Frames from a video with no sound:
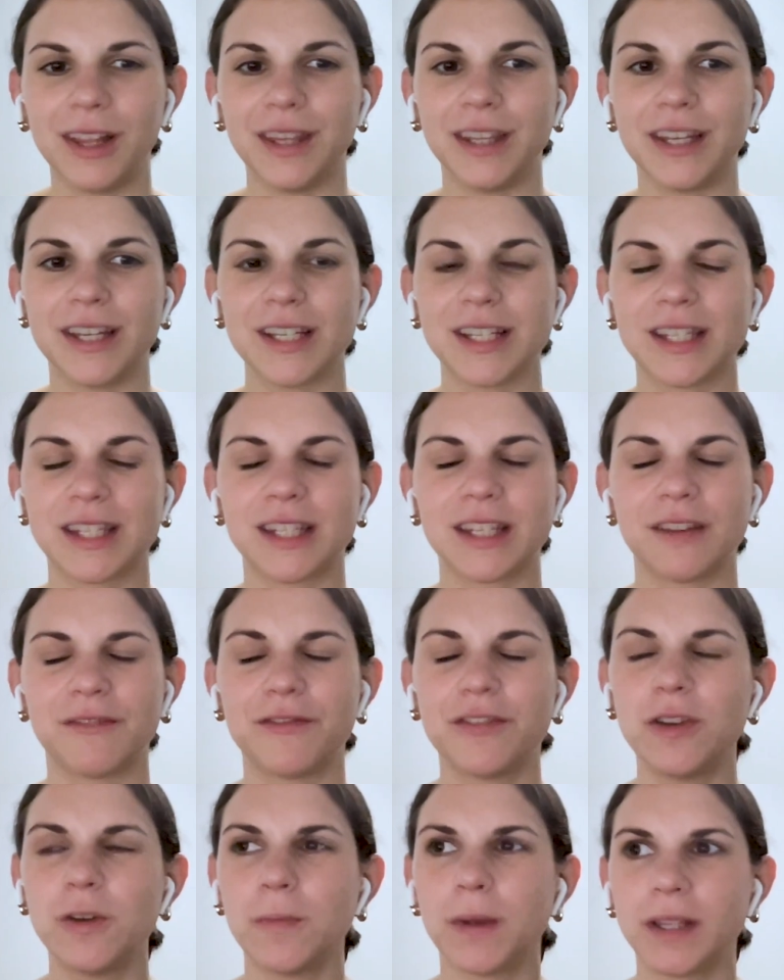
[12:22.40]
this a
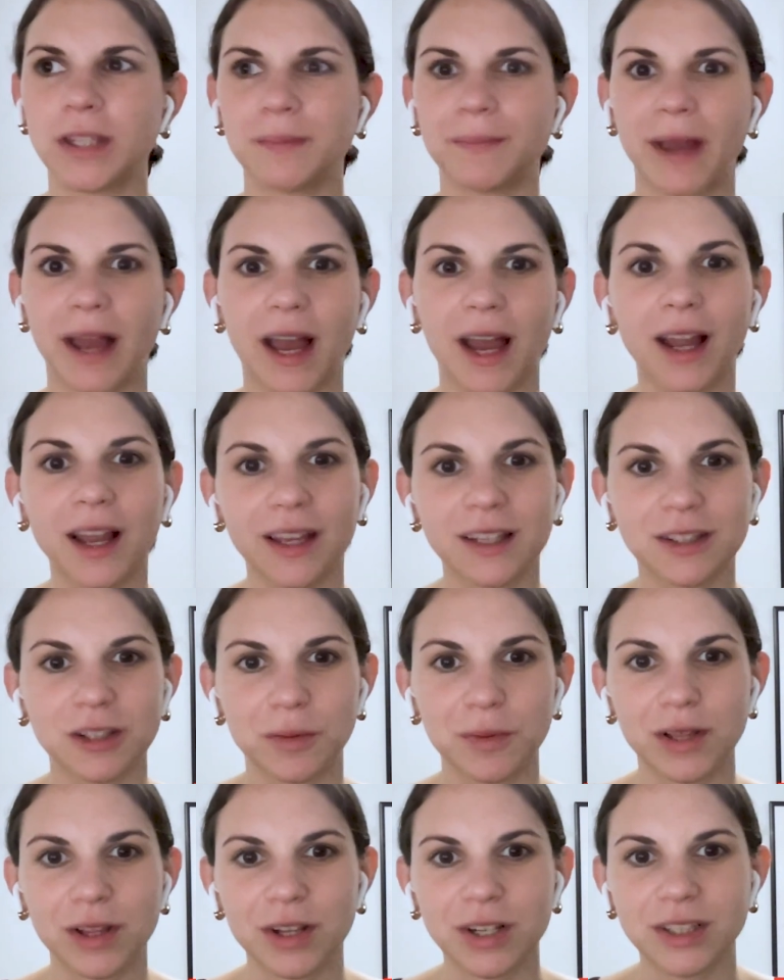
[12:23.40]
few months back. So
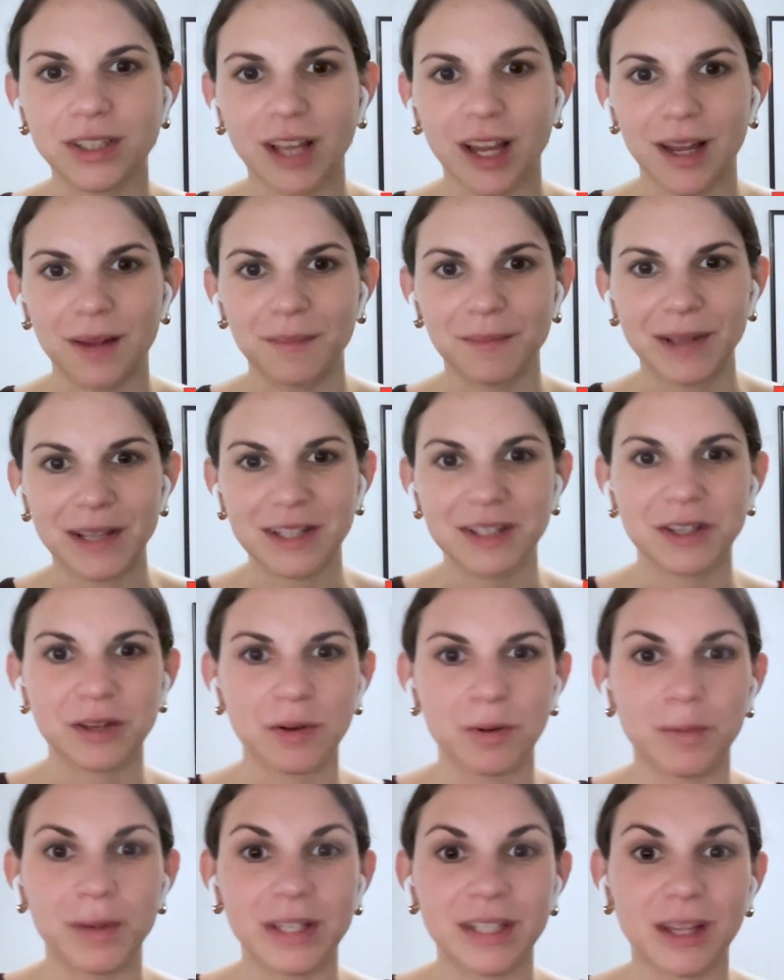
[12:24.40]
we looked at basically
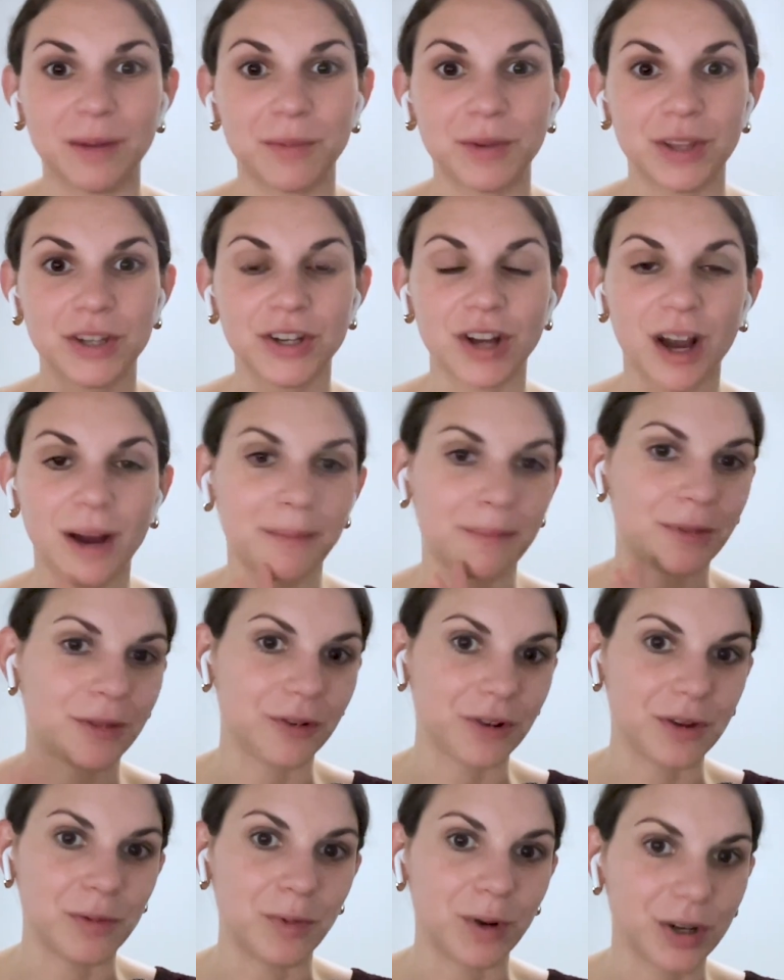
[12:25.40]
what we said were the top
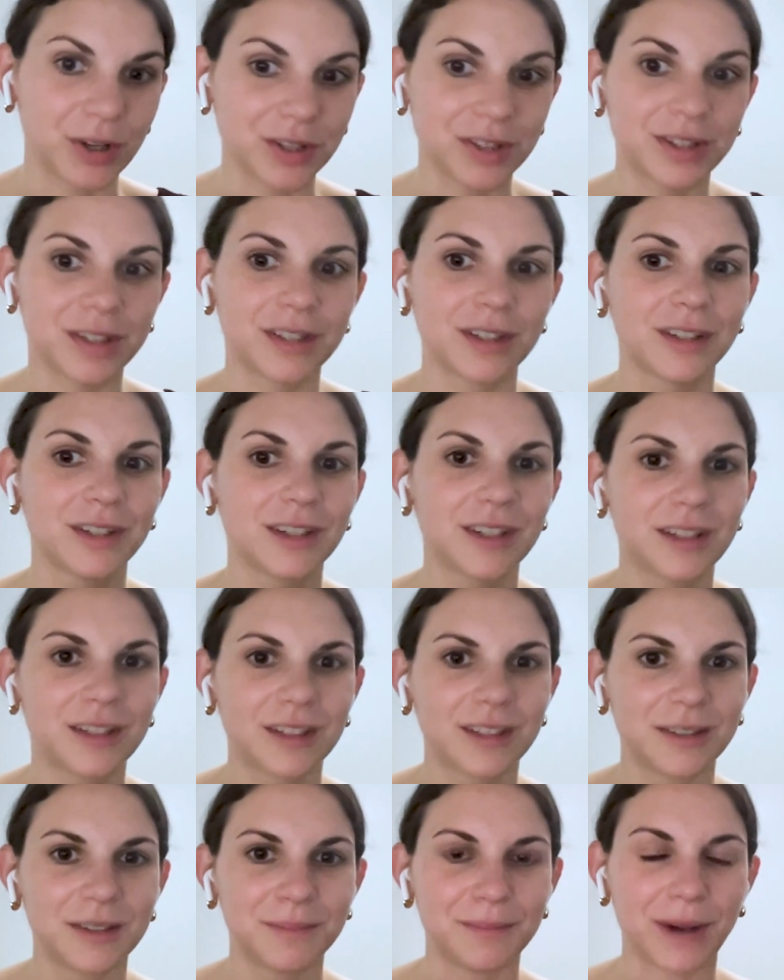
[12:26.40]
three worst
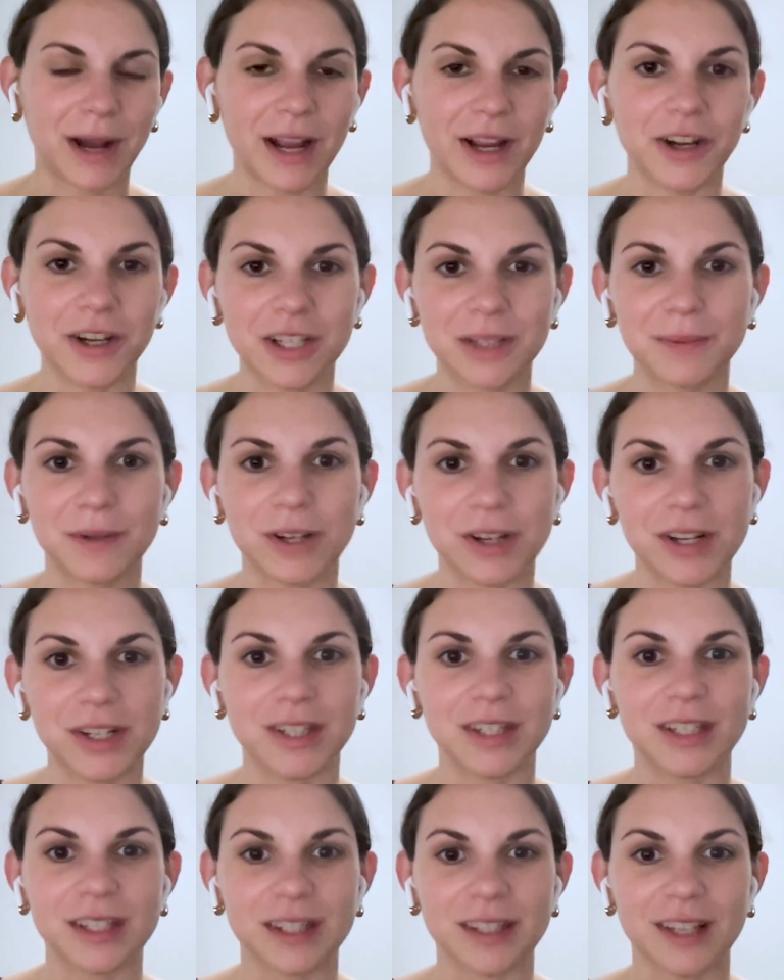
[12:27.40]
buyer
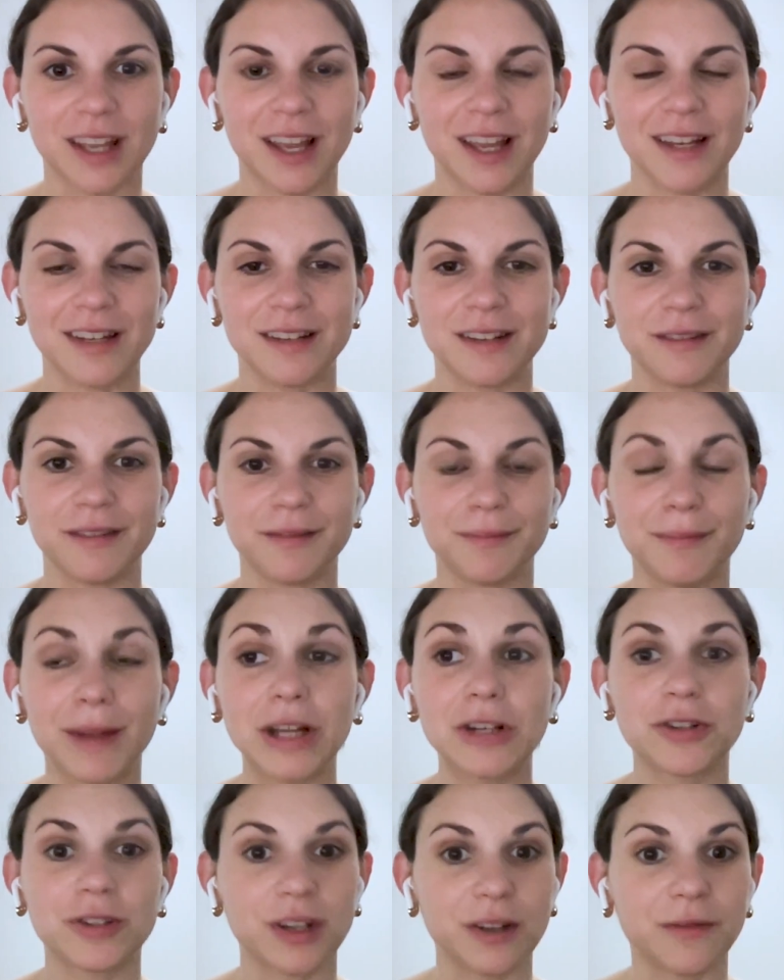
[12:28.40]
experiences and
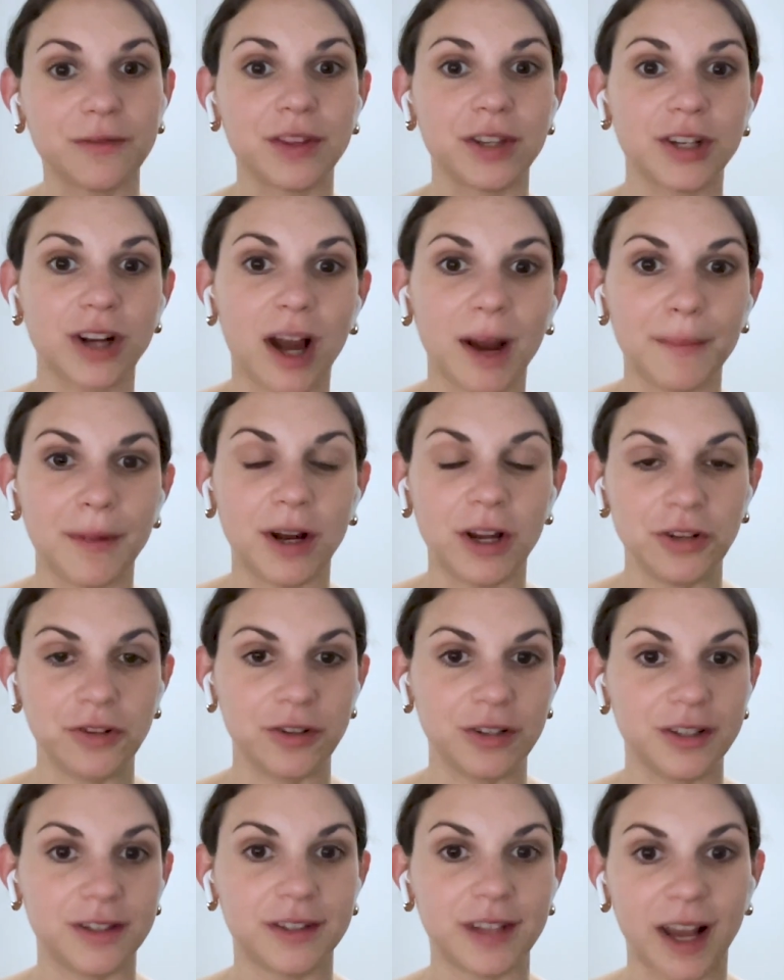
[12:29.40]
measured it for the top
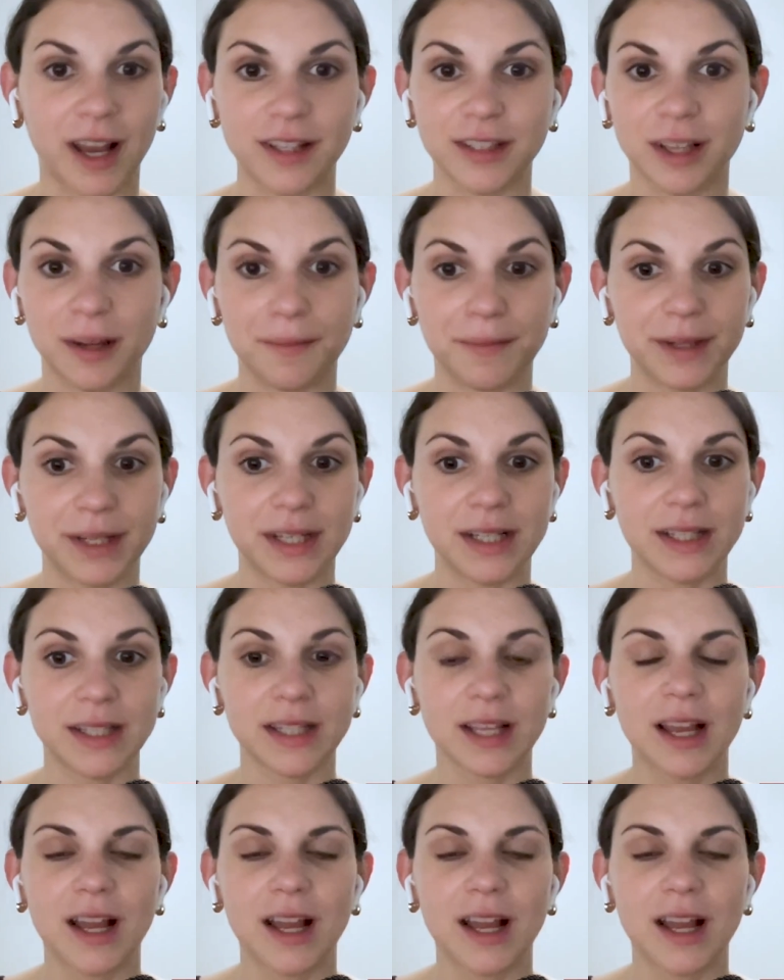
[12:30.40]
100 SaaS companies.